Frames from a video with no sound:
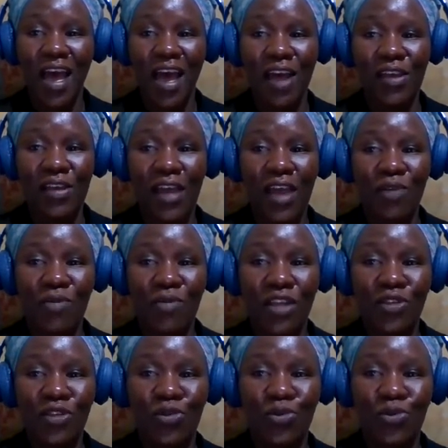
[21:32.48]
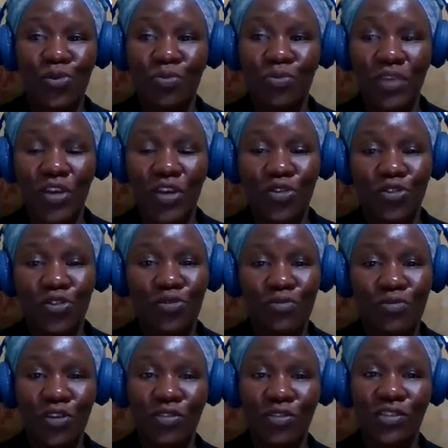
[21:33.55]
I want to pick on you
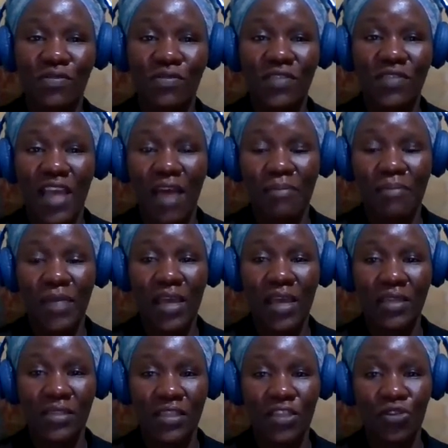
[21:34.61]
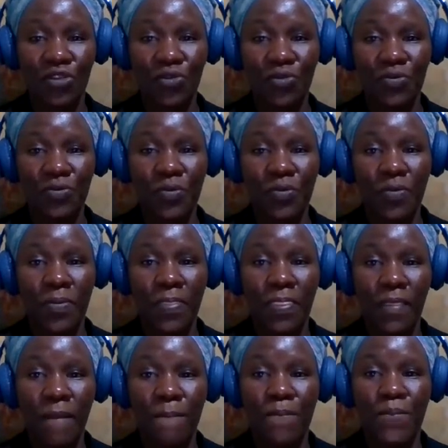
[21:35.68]
because of the umpires issue.
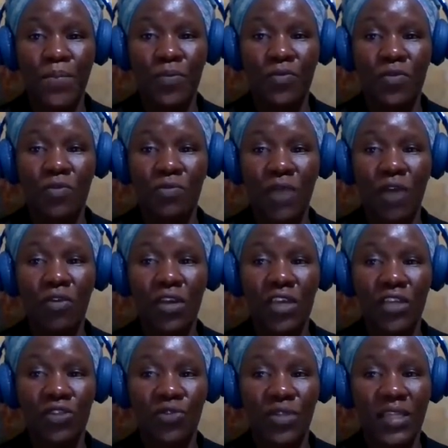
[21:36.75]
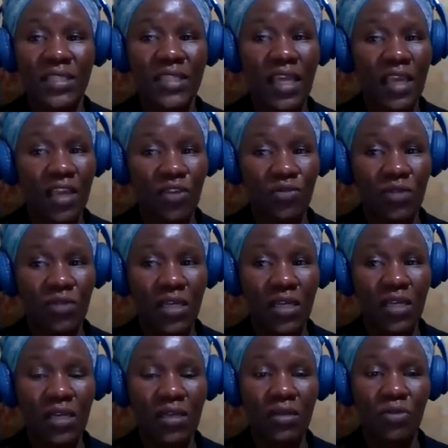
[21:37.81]
We are going into the second week
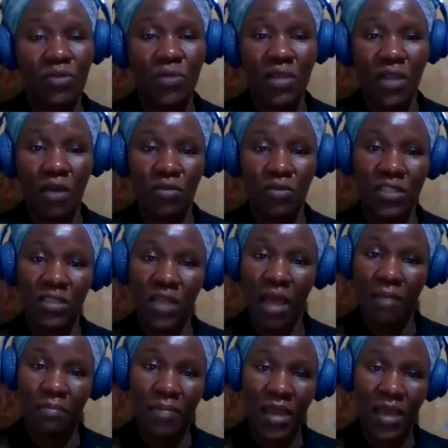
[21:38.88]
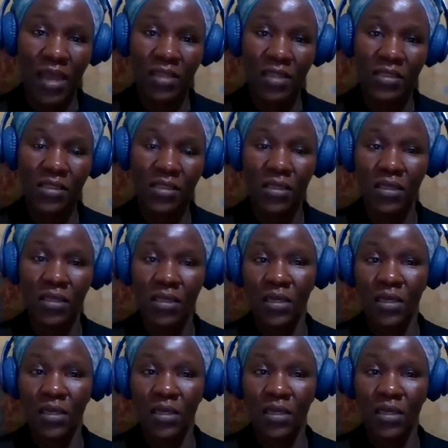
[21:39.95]
without umpires.